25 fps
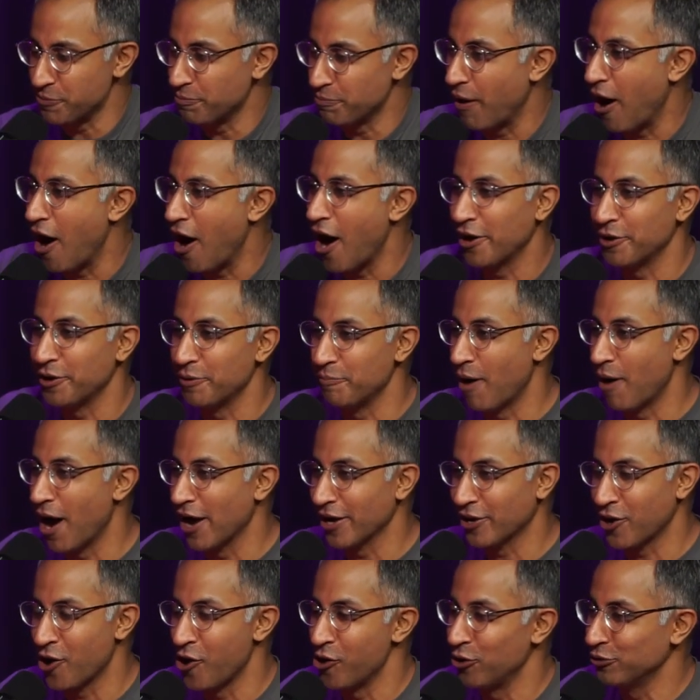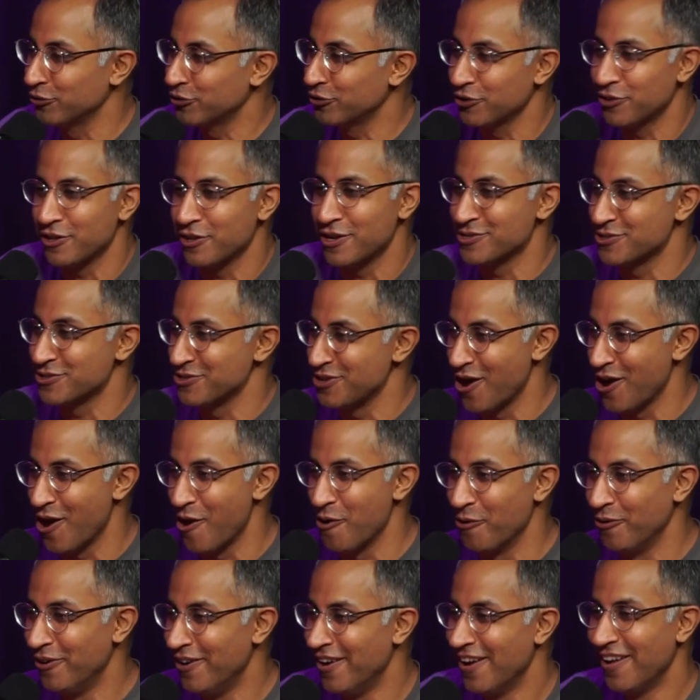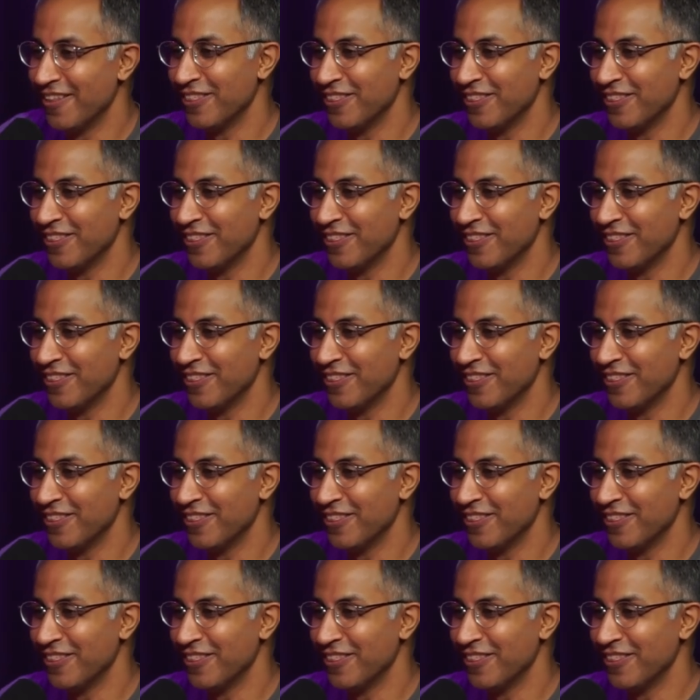pod in my cult. What? There's no